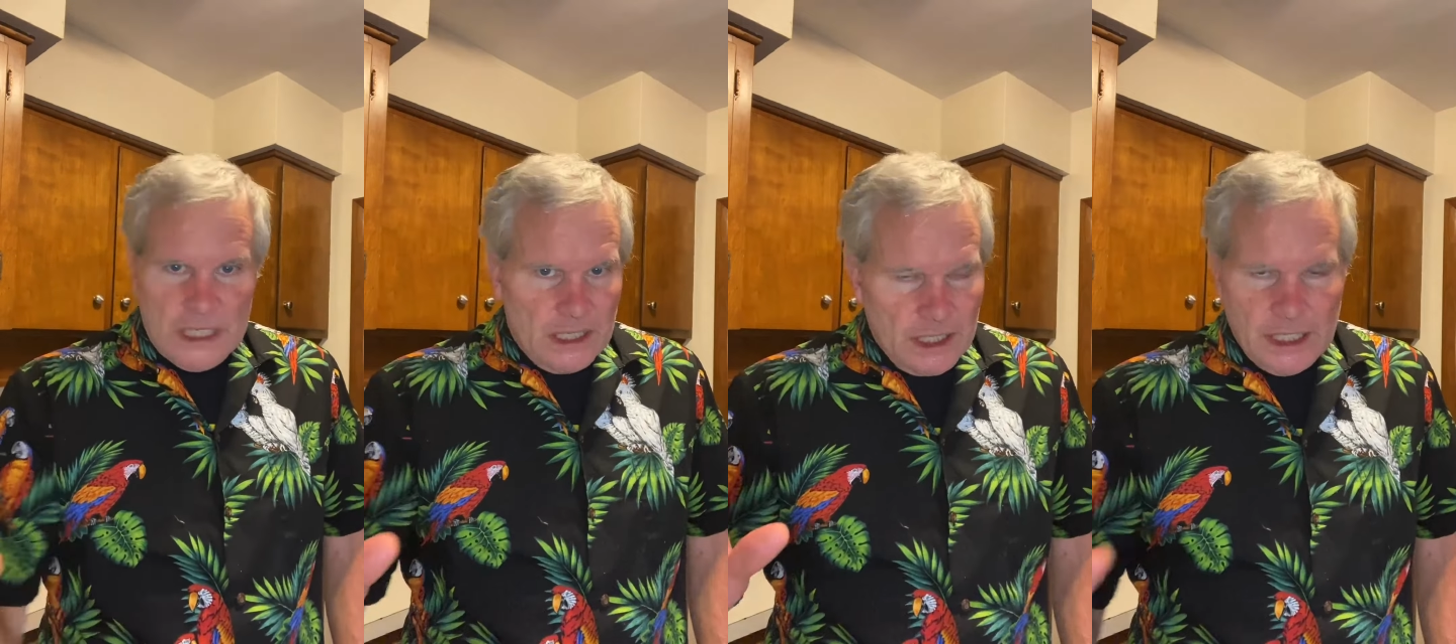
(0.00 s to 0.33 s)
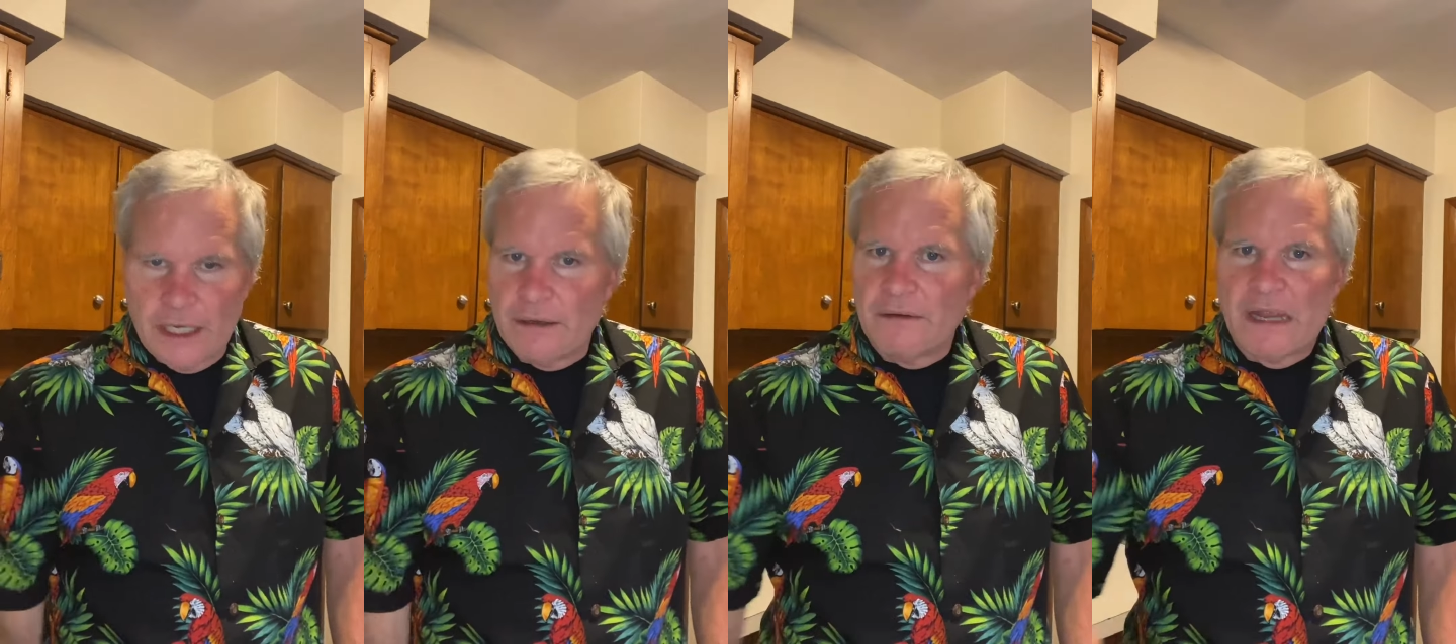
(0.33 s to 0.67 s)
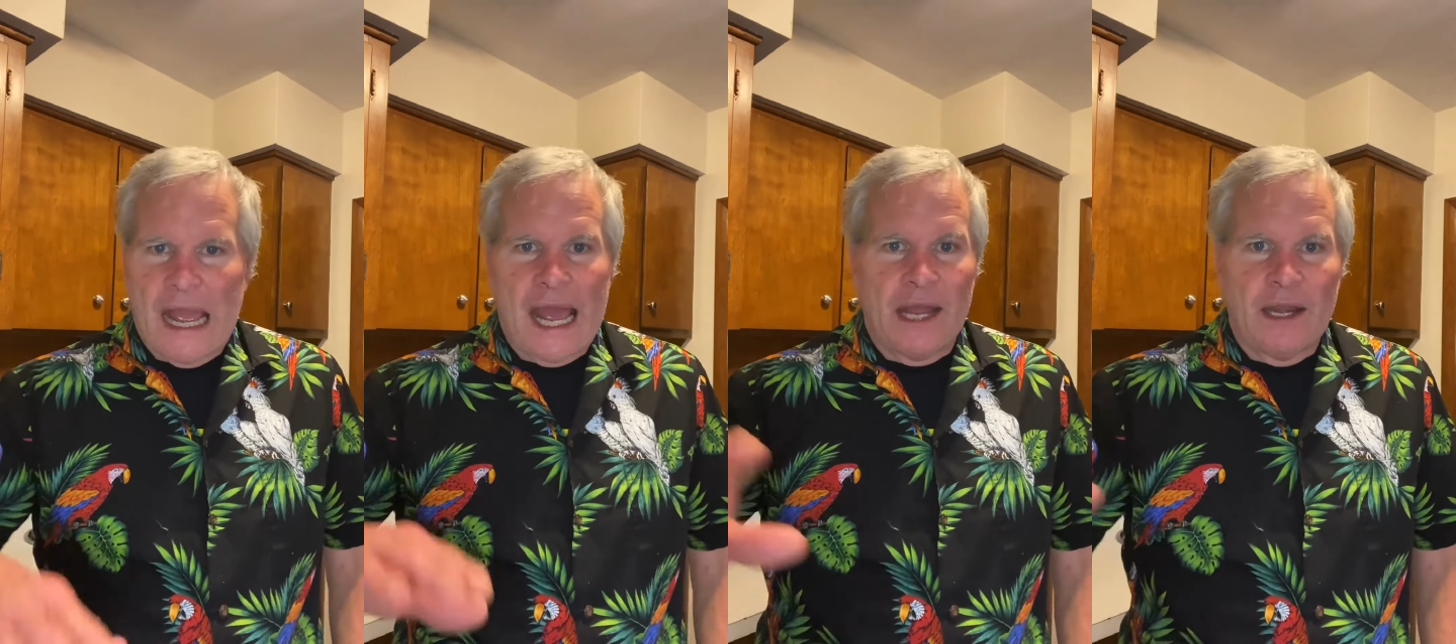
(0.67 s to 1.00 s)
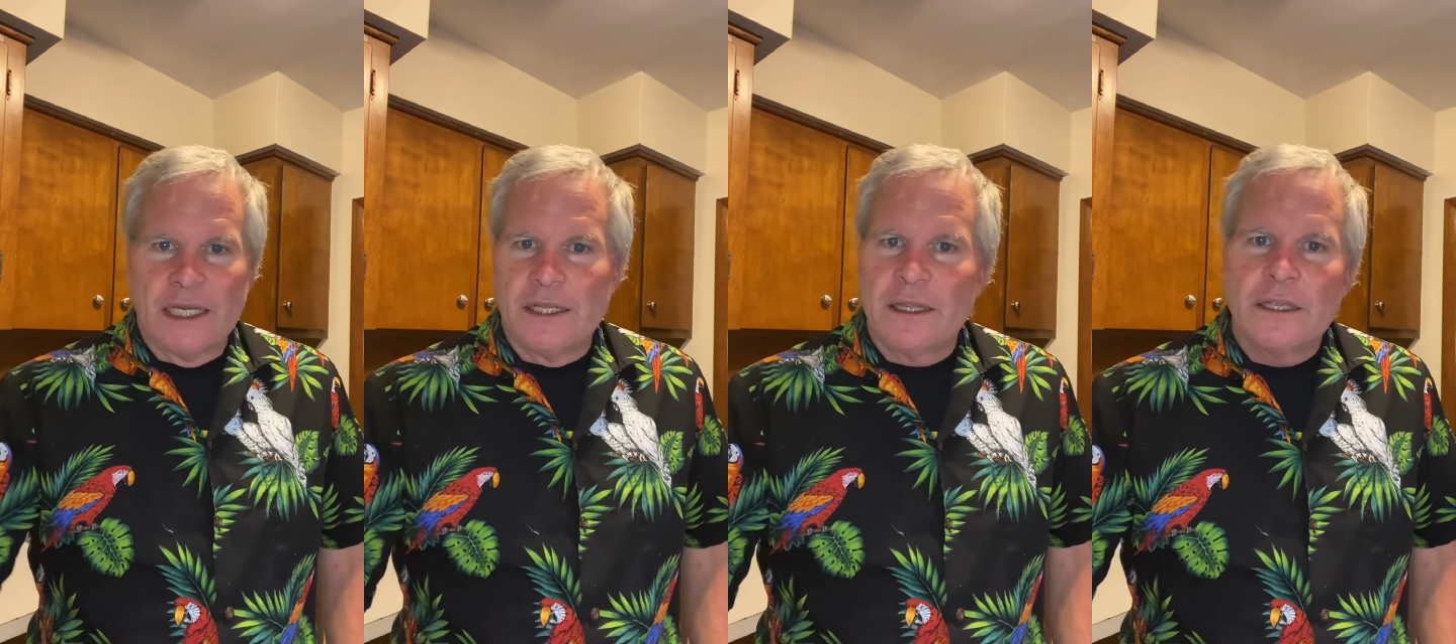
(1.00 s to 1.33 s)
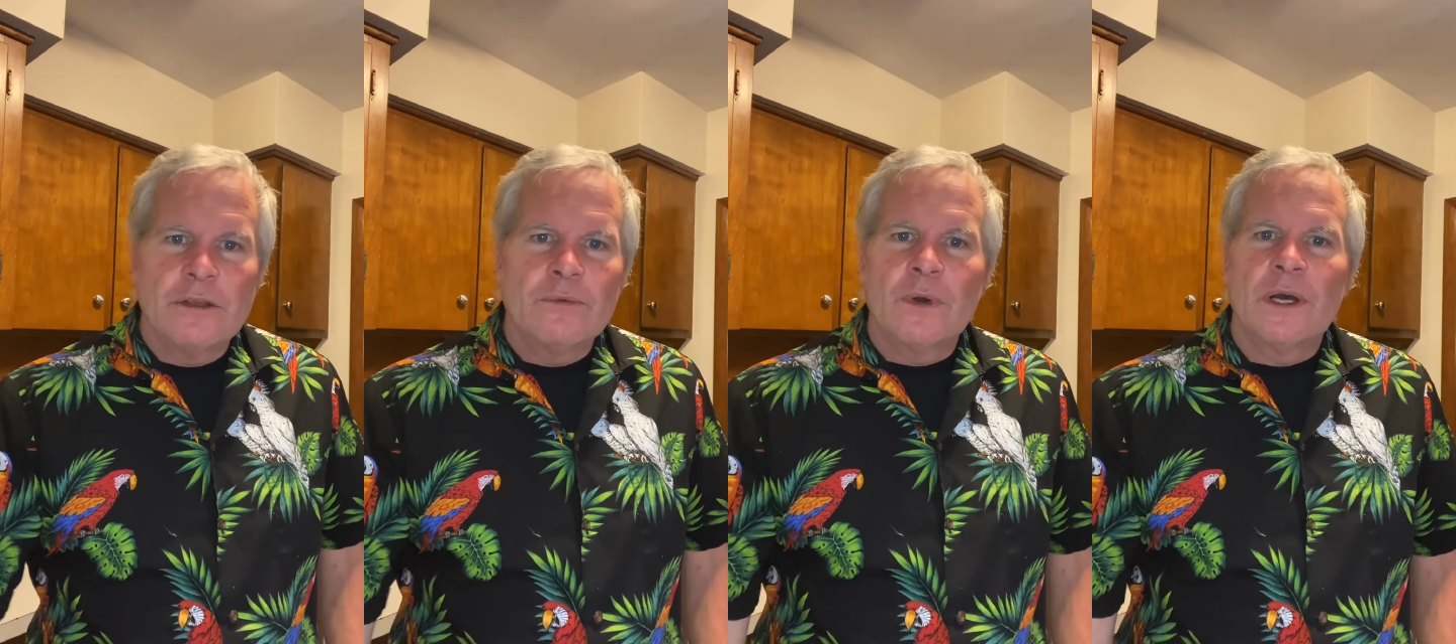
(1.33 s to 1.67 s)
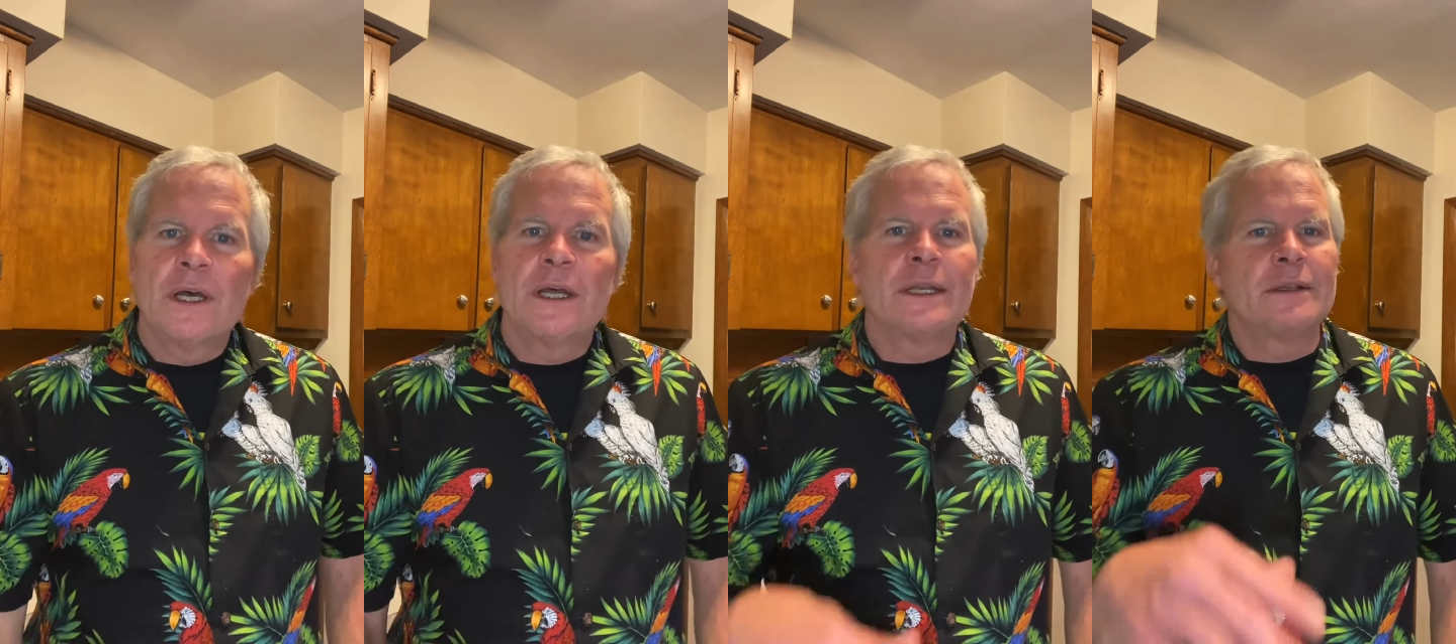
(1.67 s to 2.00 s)
again, add anything you
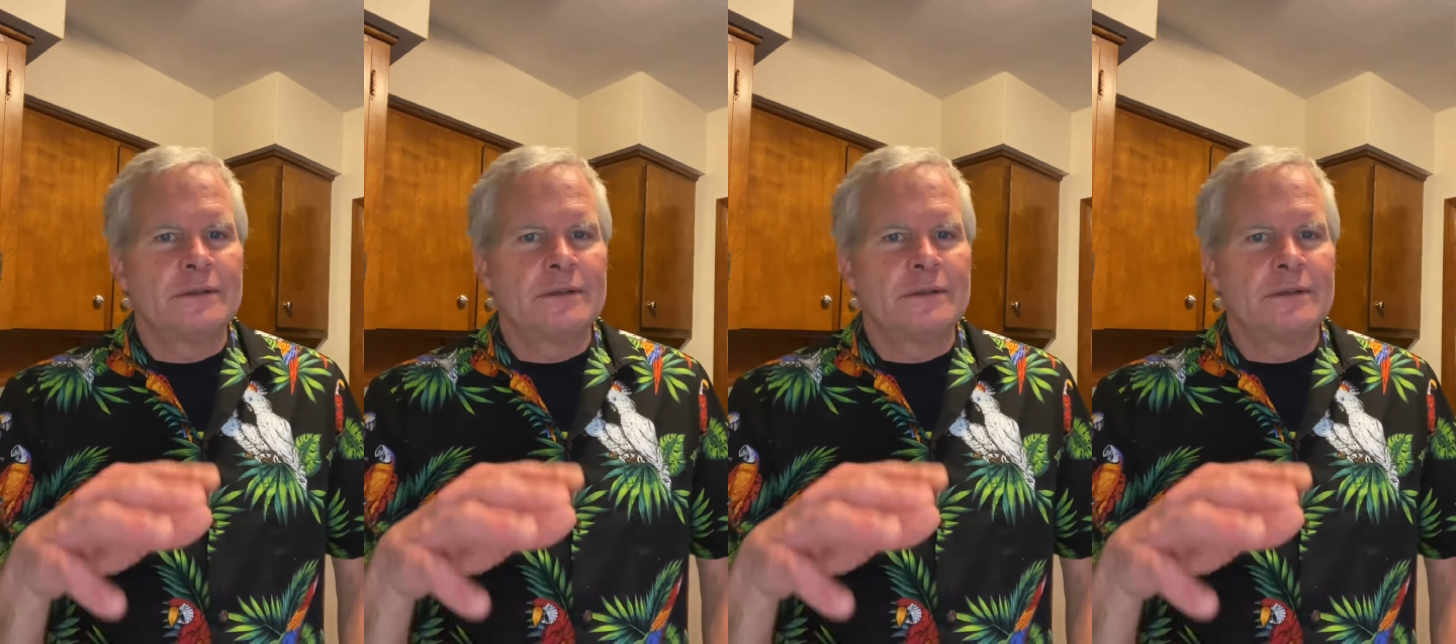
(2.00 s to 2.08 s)
want,